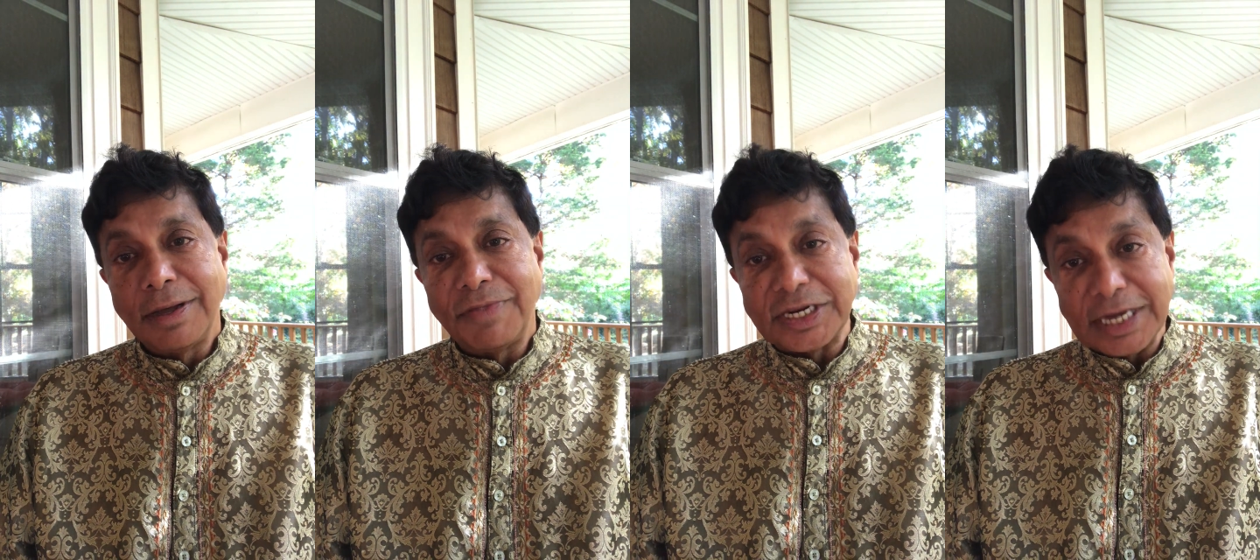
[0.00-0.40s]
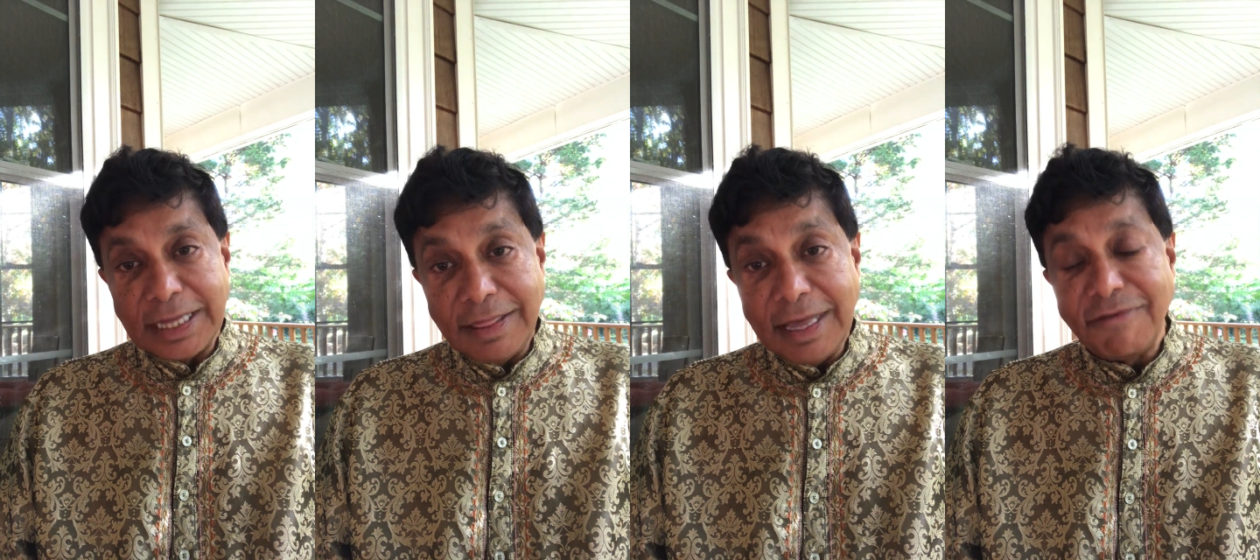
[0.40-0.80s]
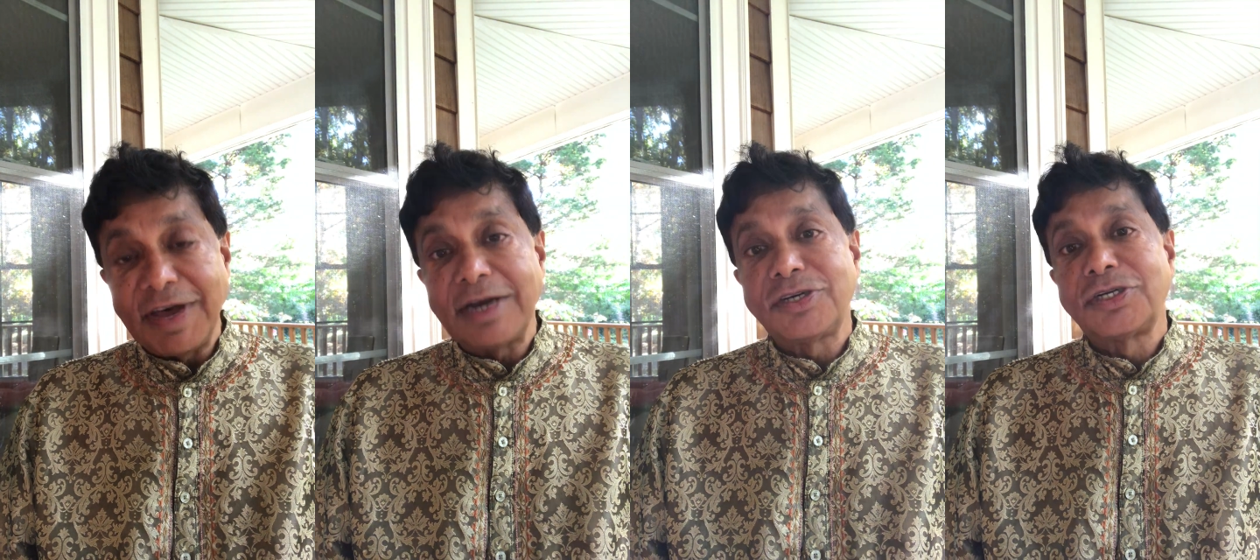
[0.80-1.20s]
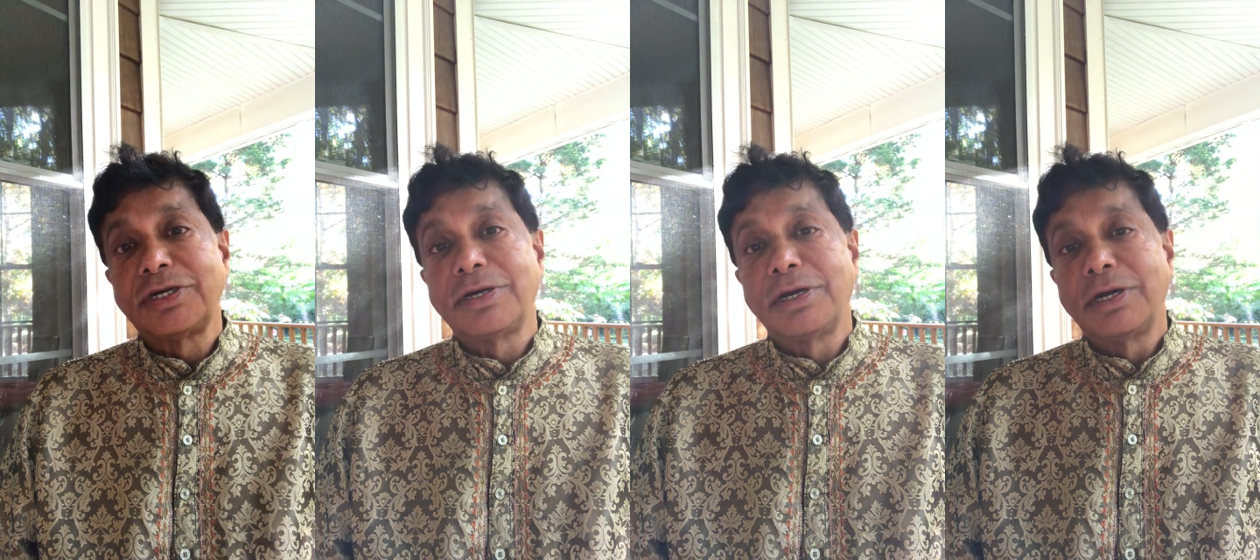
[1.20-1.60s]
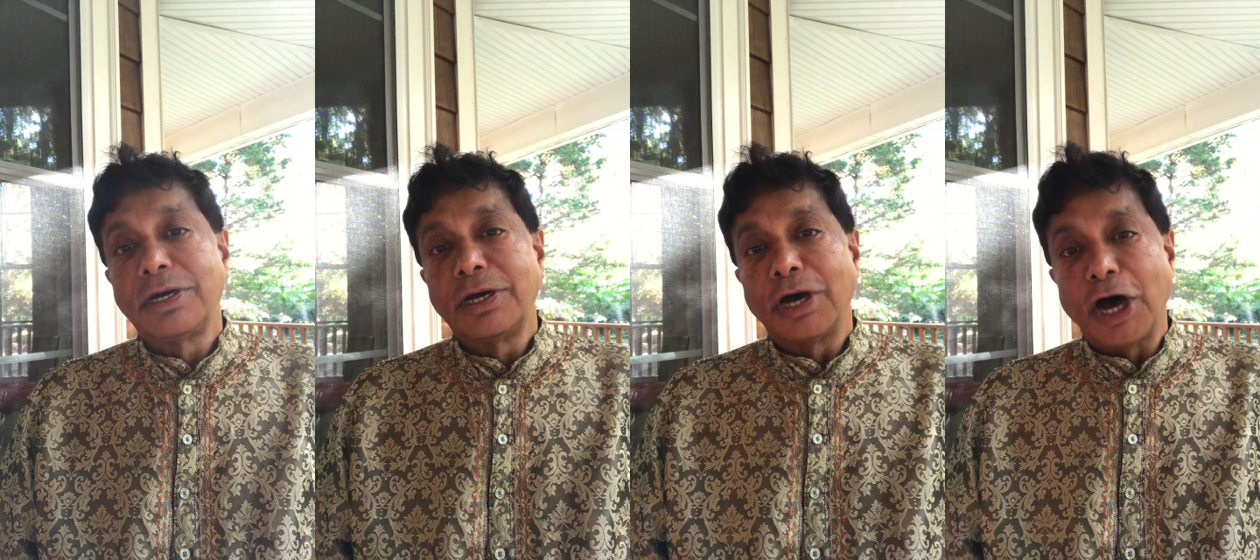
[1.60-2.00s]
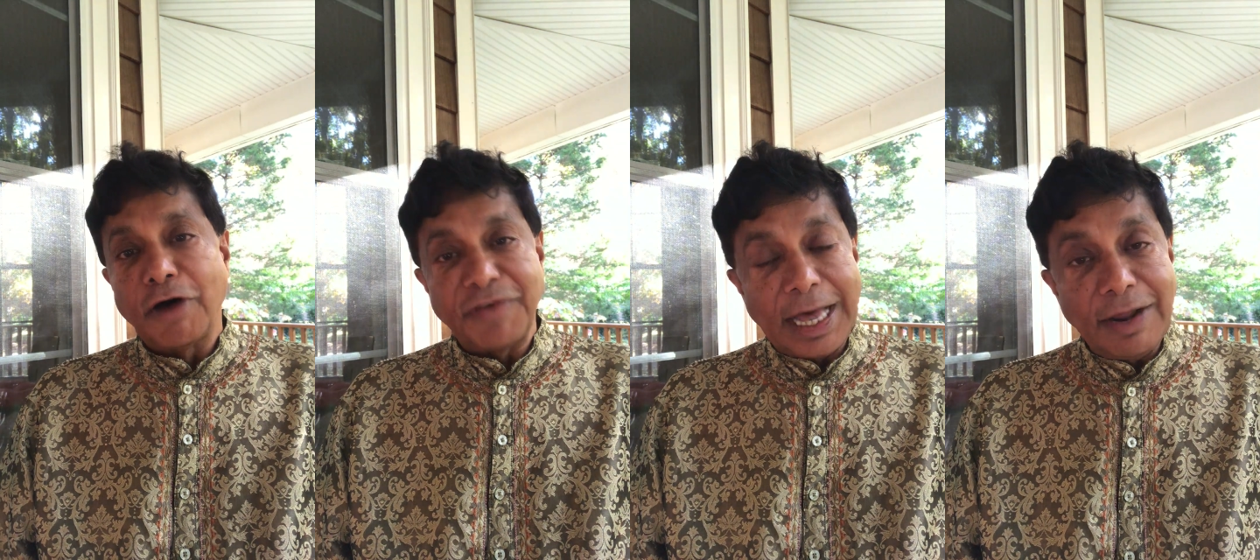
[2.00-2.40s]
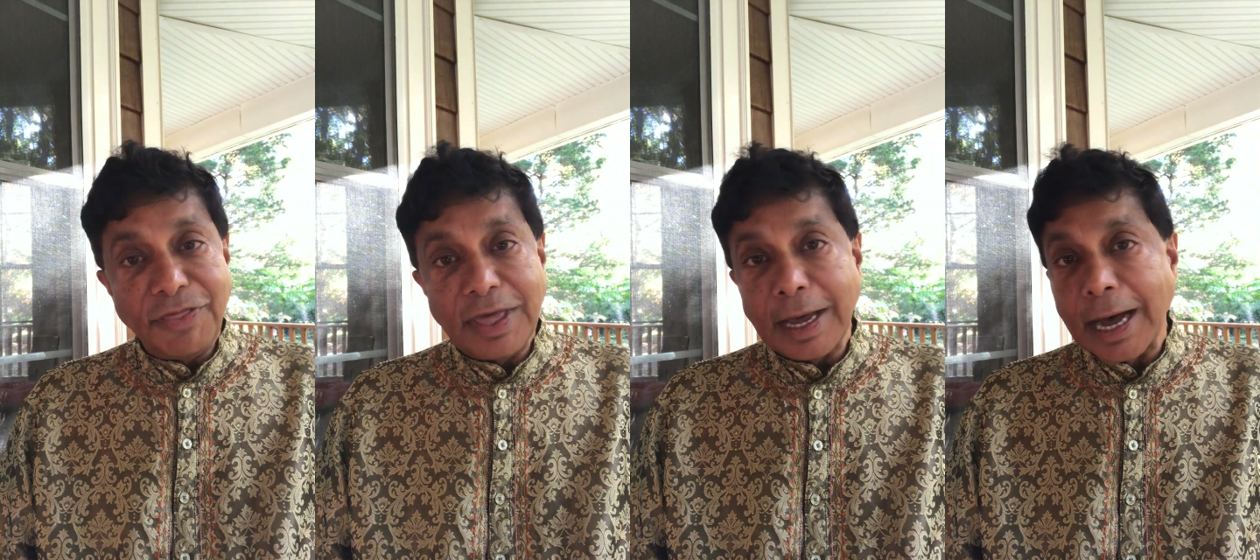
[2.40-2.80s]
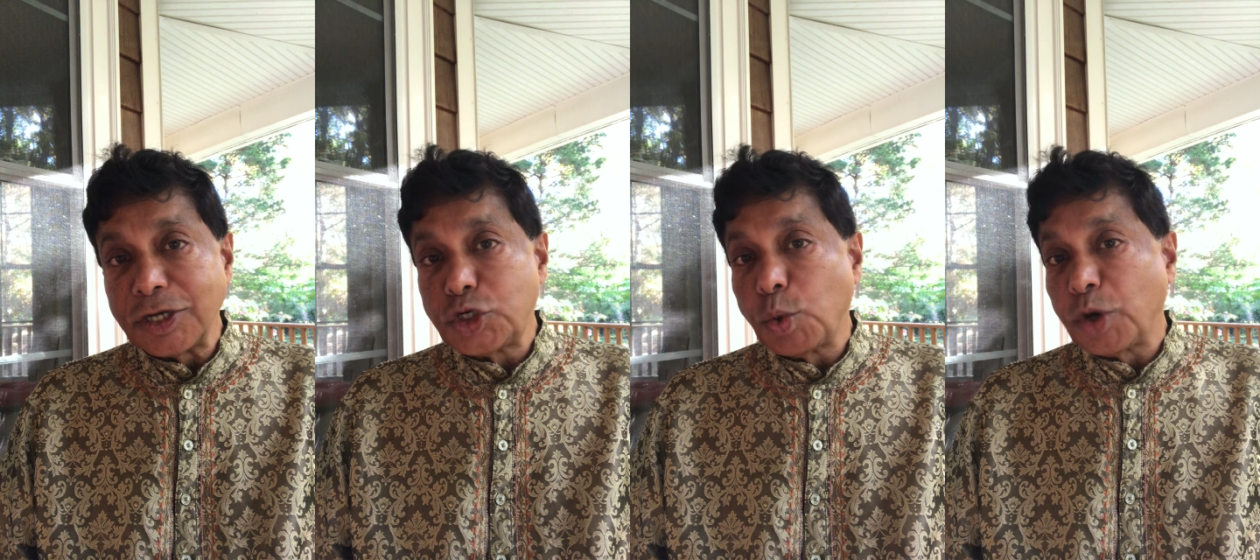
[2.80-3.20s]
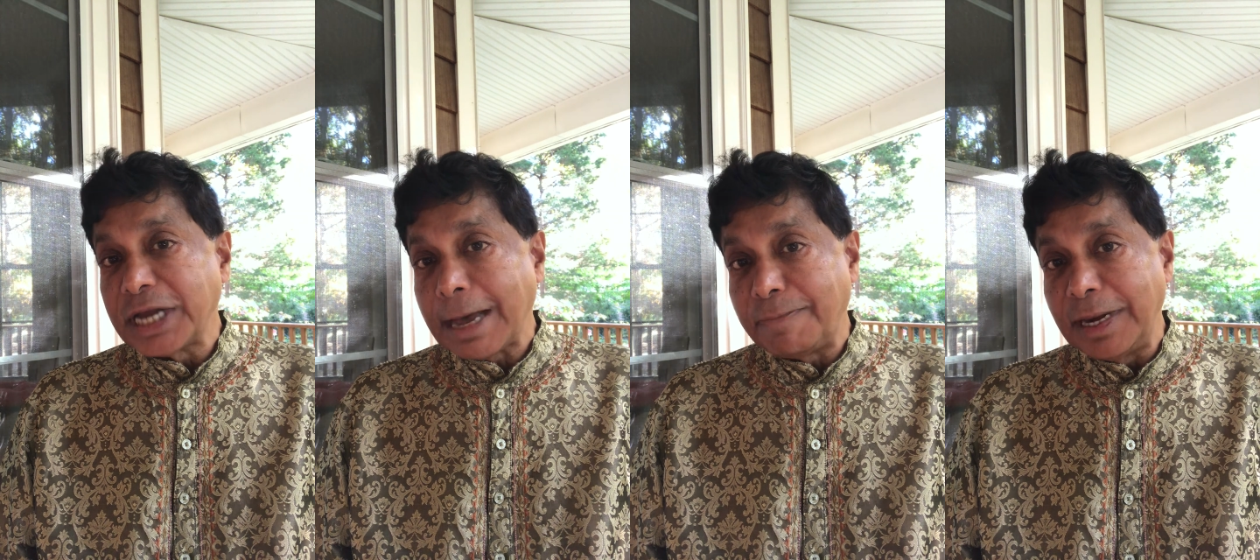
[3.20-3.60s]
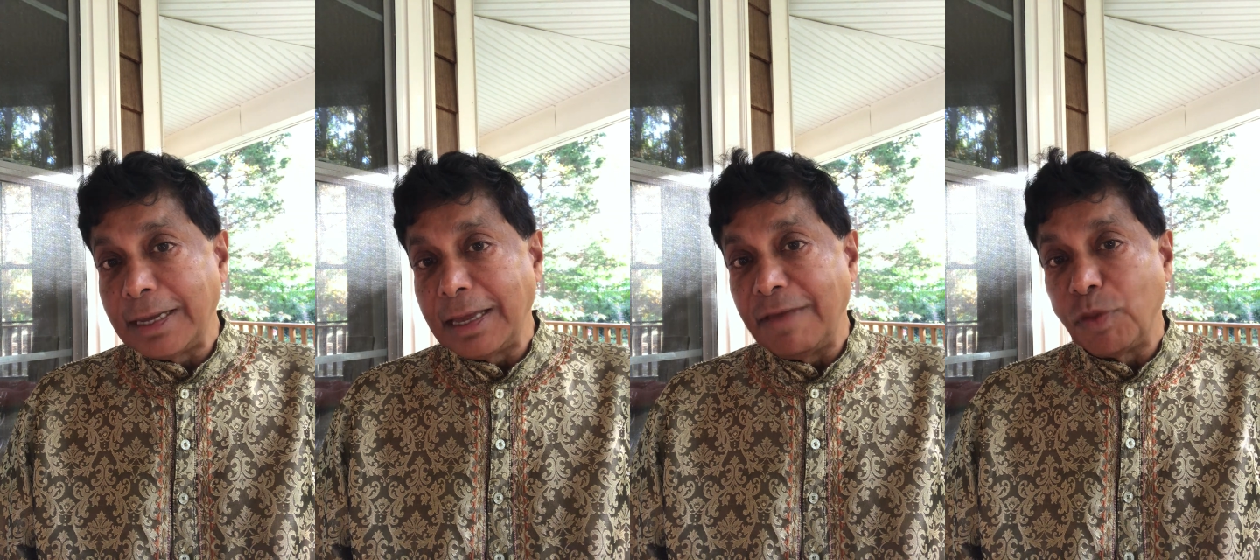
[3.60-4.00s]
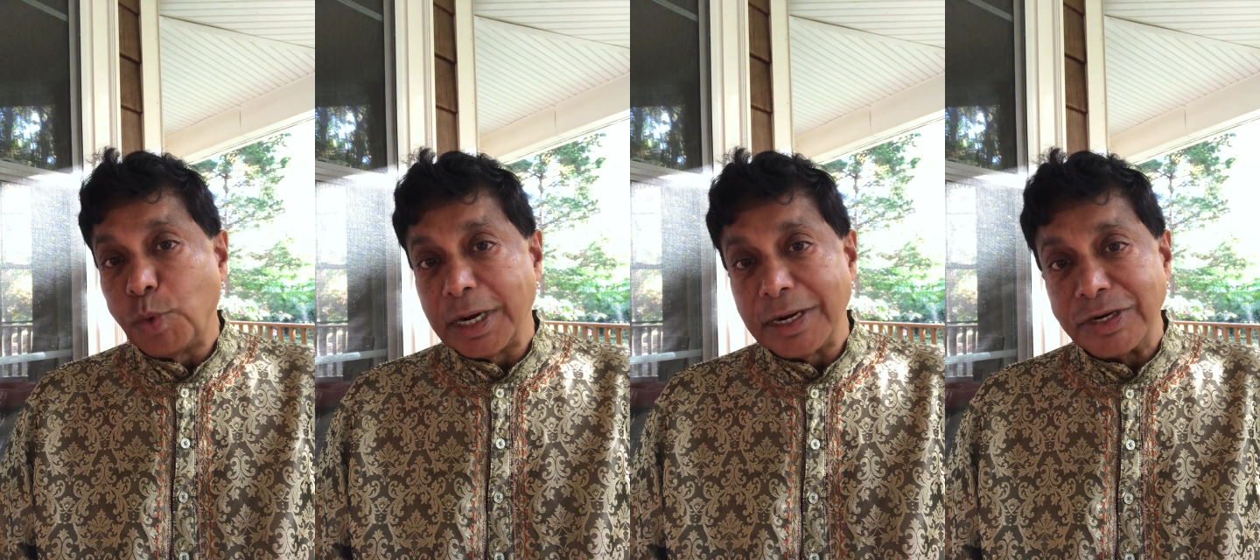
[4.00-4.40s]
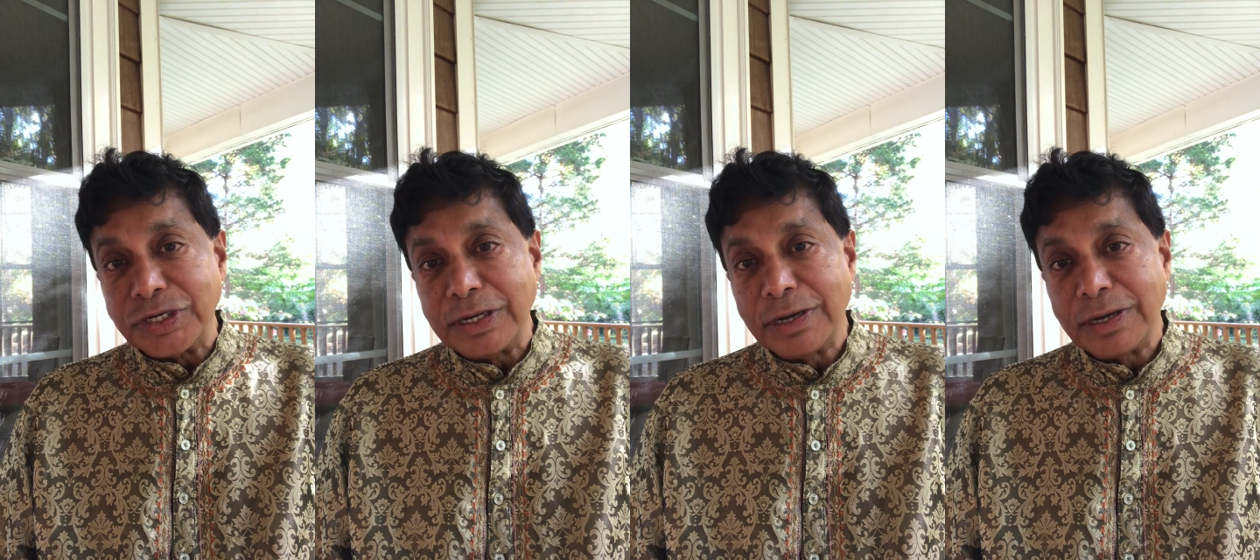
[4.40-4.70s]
that in the event of anything untoward happening in the world,